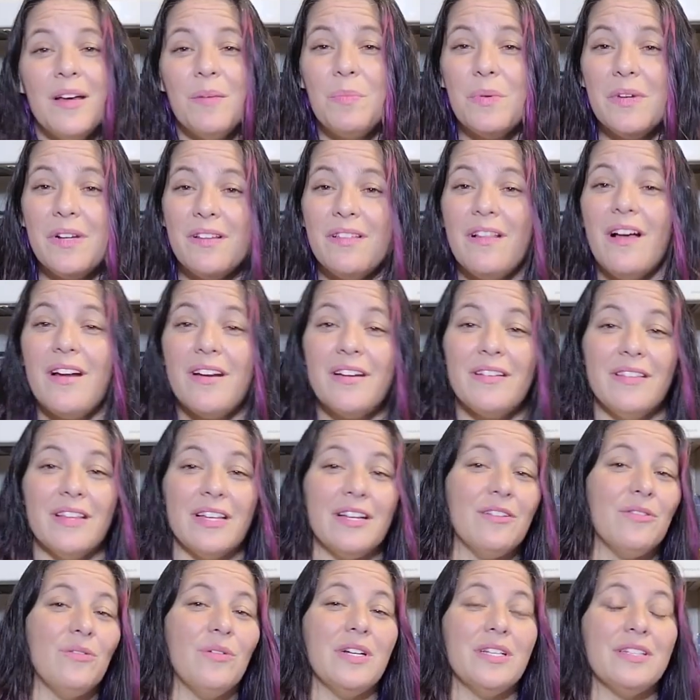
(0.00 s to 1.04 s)
a lot of
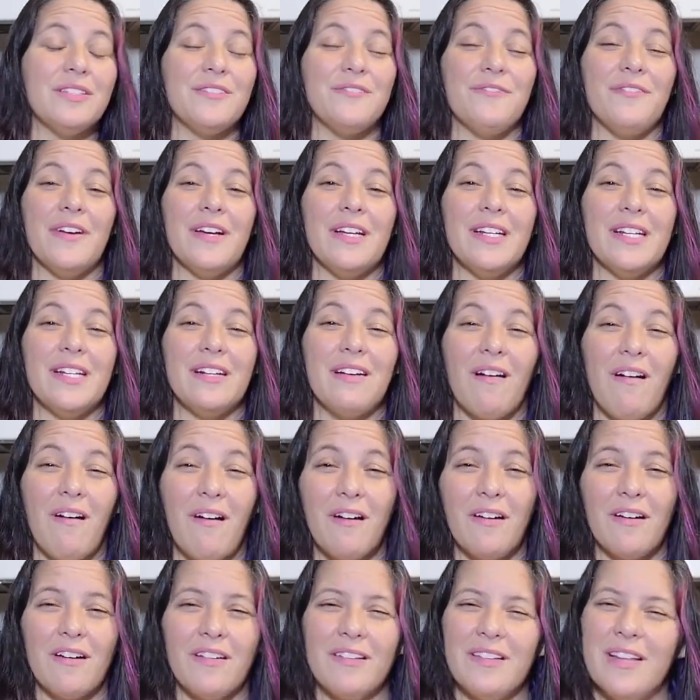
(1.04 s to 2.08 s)
little ones find it
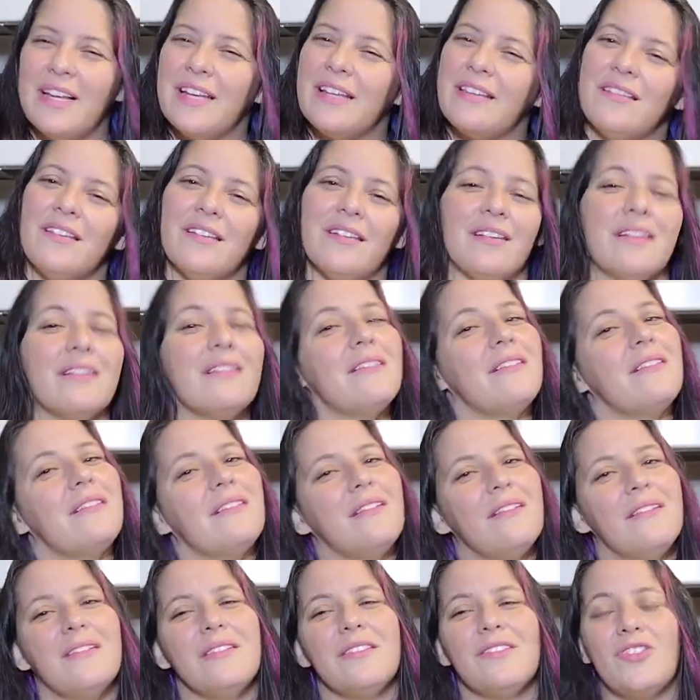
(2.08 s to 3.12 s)
hard,
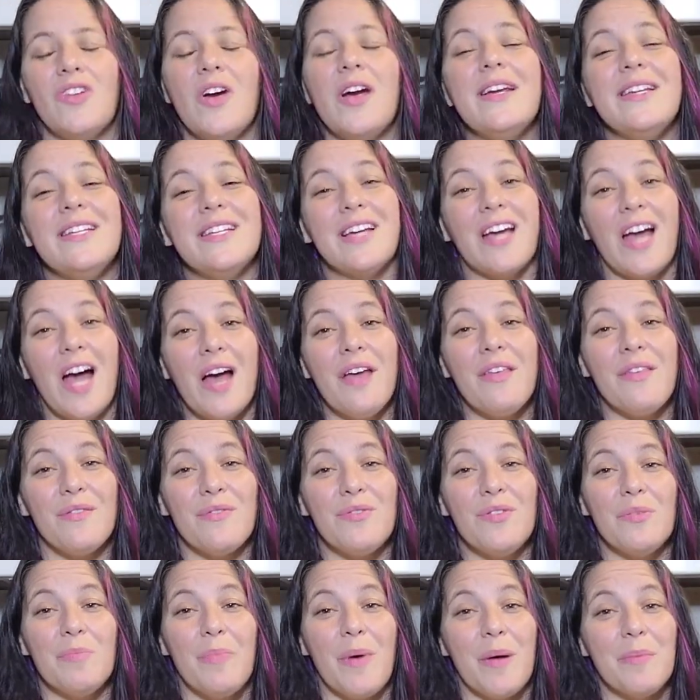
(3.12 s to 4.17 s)
trying to cut
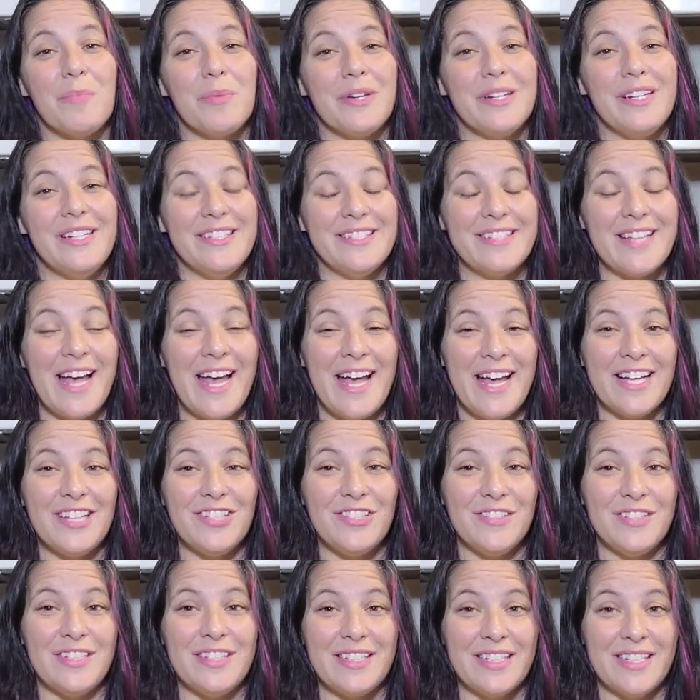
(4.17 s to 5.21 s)
through a pumpkin is
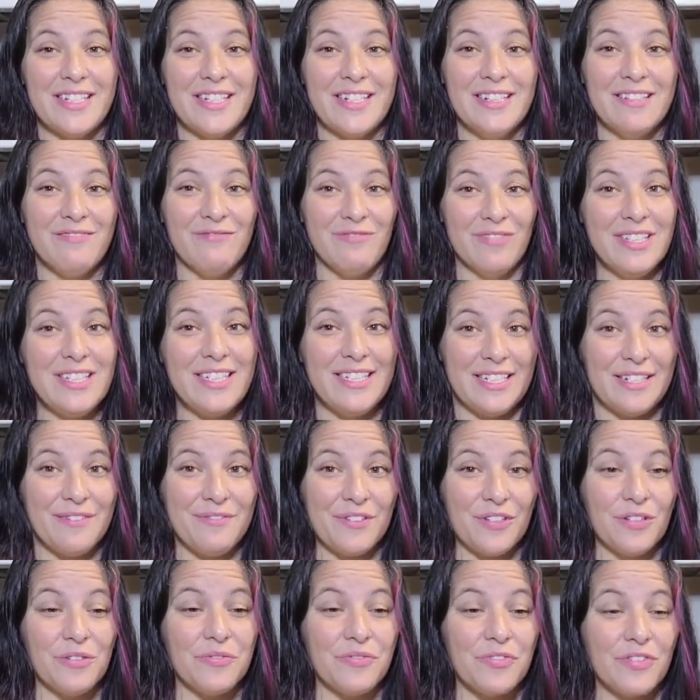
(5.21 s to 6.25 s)
actually really
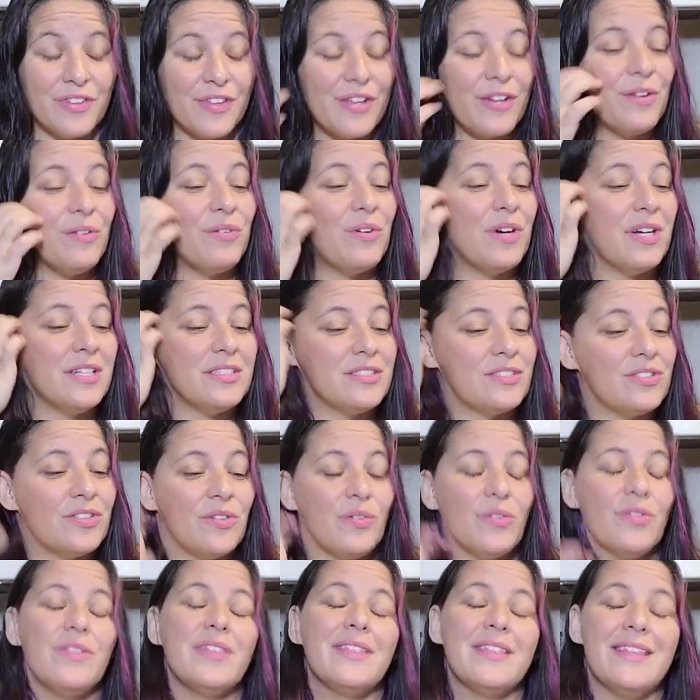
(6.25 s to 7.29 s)
difficult for little ones.
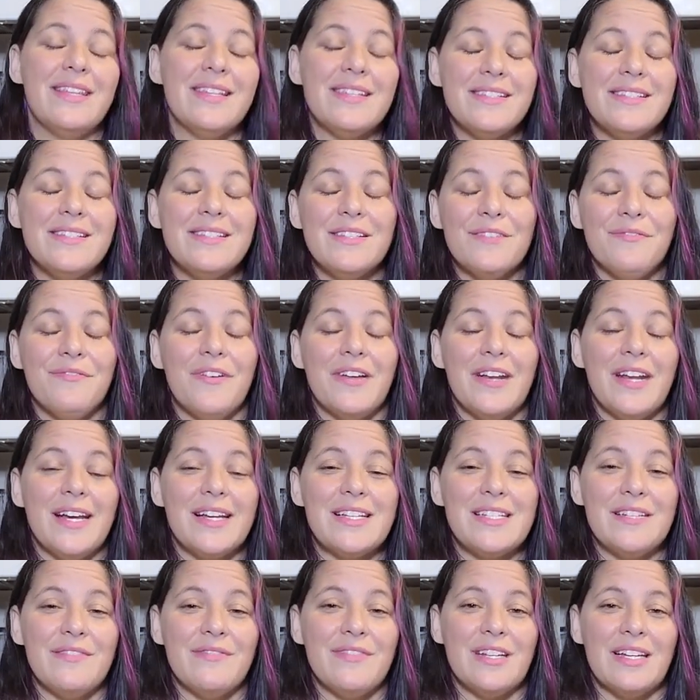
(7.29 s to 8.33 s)
So this is a fun
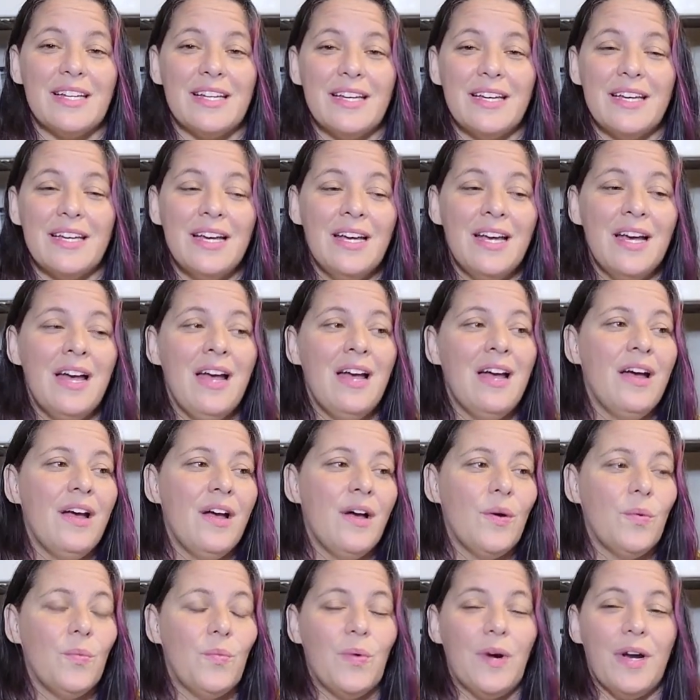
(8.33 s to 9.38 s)
activity
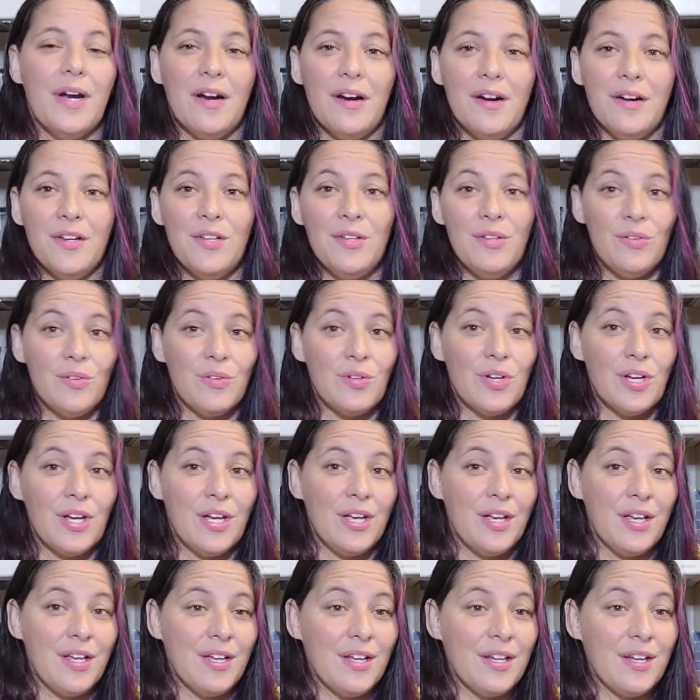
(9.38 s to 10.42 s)
where you
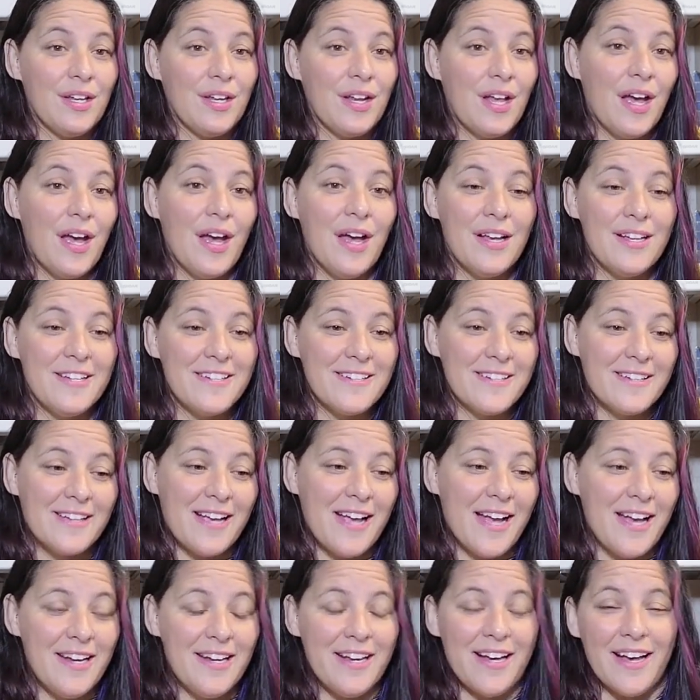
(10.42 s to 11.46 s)
can
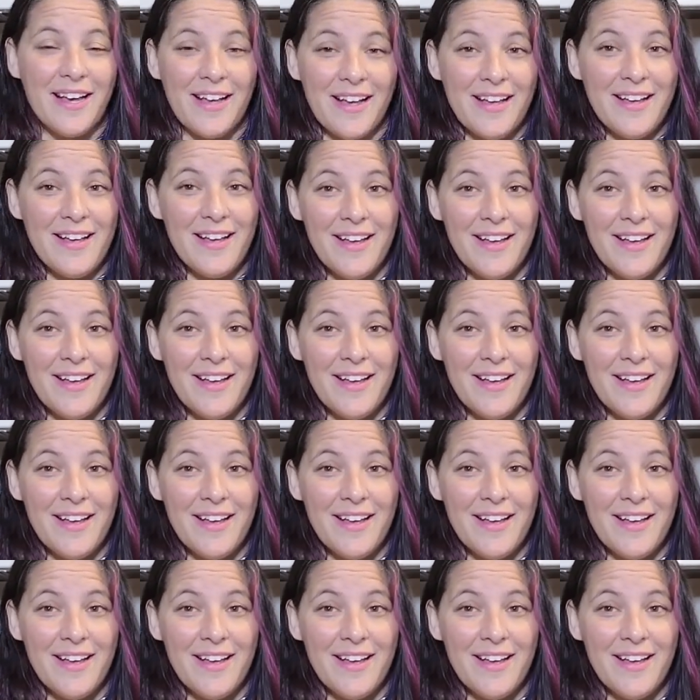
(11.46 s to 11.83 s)
kind of